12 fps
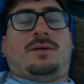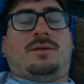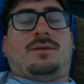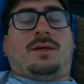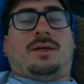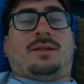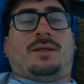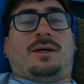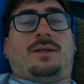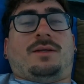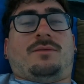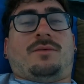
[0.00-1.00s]
think
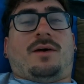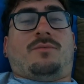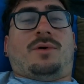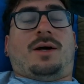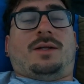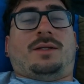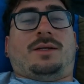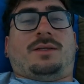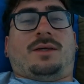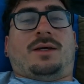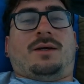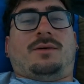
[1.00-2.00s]
that if I brought
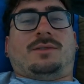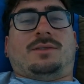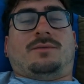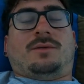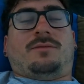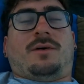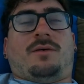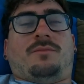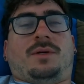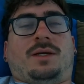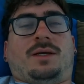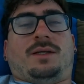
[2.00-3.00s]
anything else it would have helped
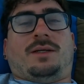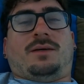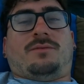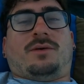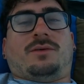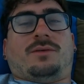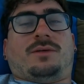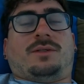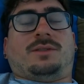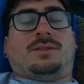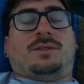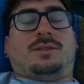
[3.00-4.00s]
me get any further.
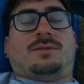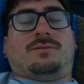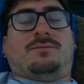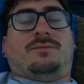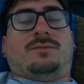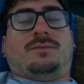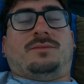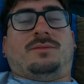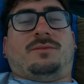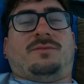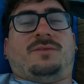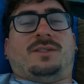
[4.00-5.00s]
It's just
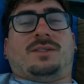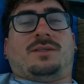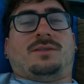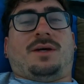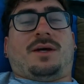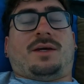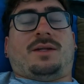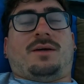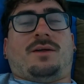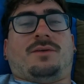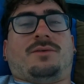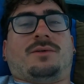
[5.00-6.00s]
physically I
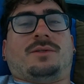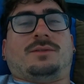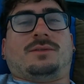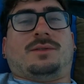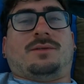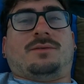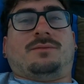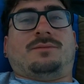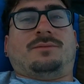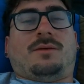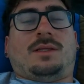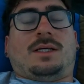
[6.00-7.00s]
cannot do it. So
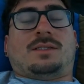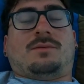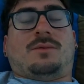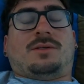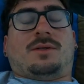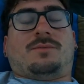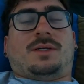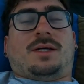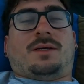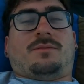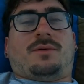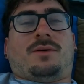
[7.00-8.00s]
that's the most
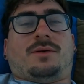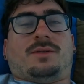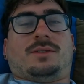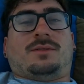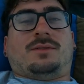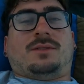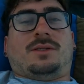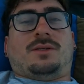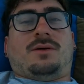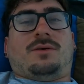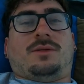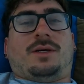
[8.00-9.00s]
upsetting part, is to
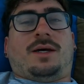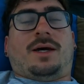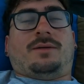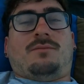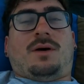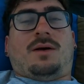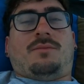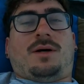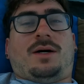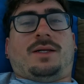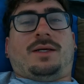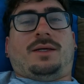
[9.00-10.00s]
know that my
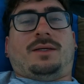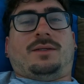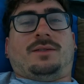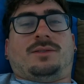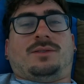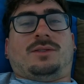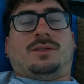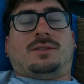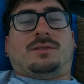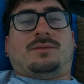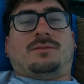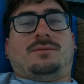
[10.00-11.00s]
body has
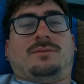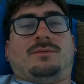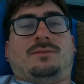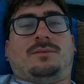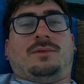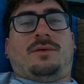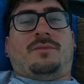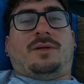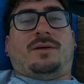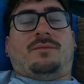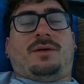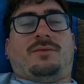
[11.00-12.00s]
just
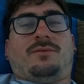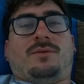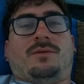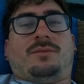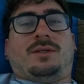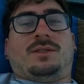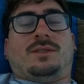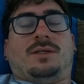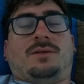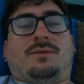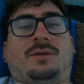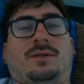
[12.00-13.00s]
limited me from
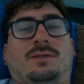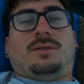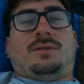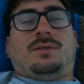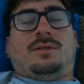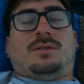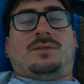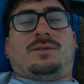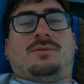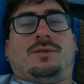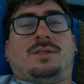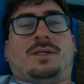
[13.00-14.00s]
continuing. As
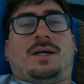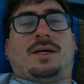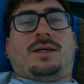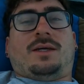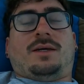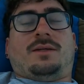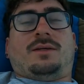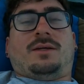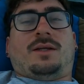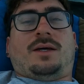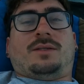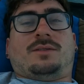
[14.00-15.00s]
soon as I get
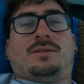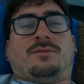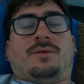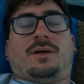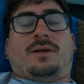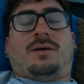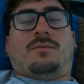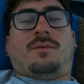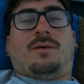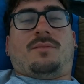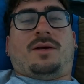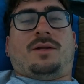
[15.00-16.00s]
an answer figured out
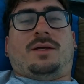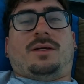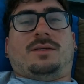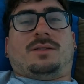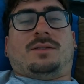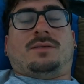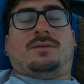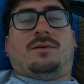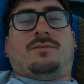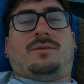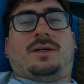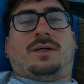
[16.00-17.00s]
about my knees, and
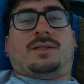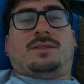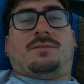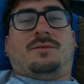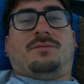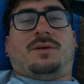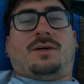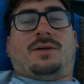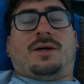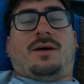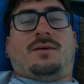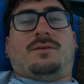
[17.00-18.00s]
hopefully I get something
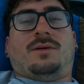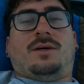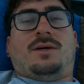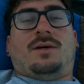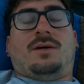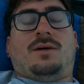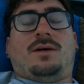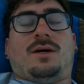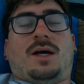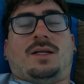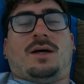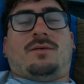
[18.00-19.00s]
figured out,
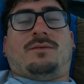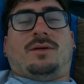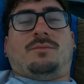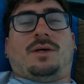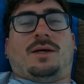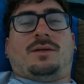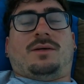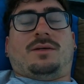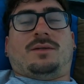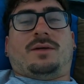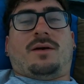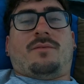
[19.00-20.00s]
I definitely plan
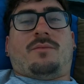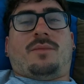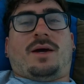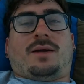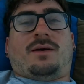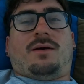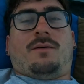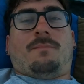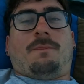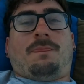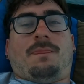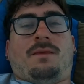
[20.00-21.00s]
on coming back out
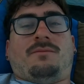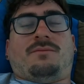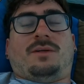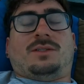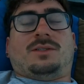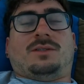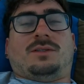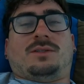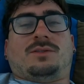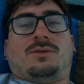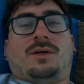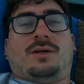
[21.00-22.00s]
and finishing
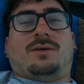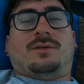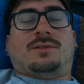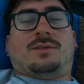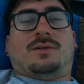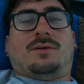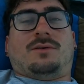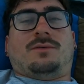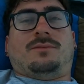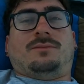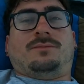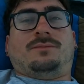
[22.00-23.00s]
this trail. So